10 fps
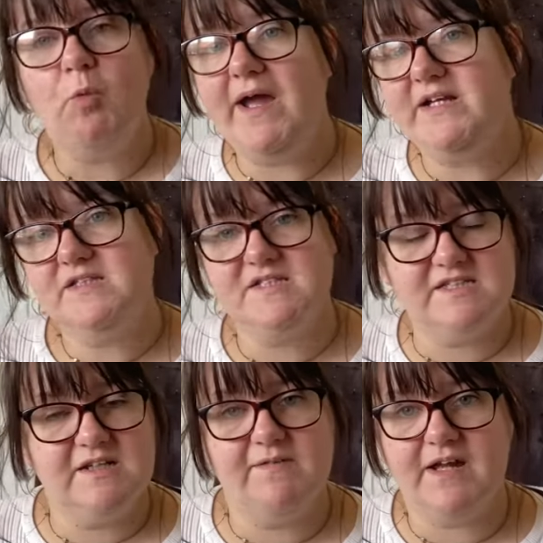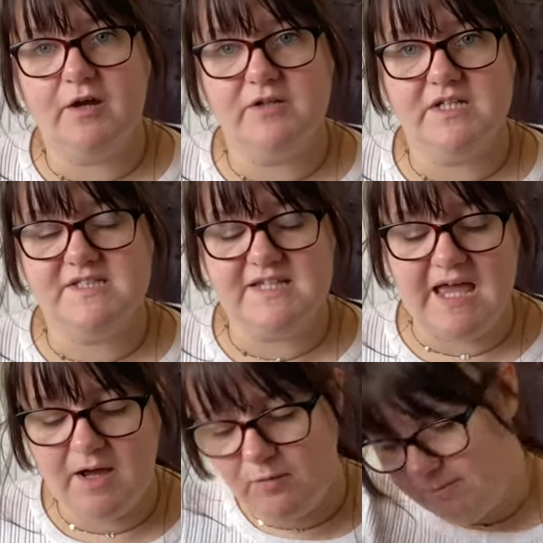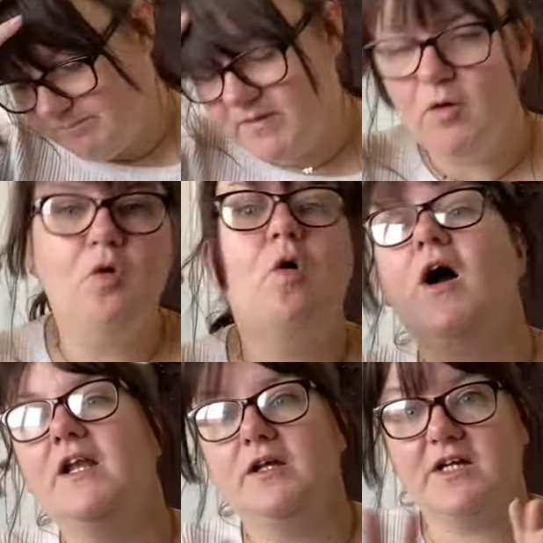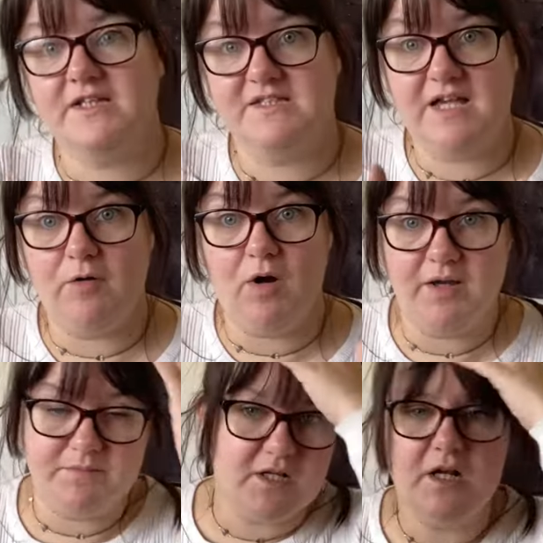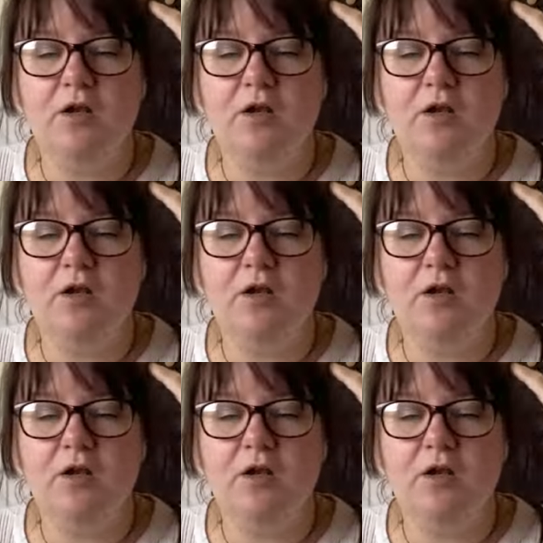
wait to see if they go in the sale, or I look at the sale items.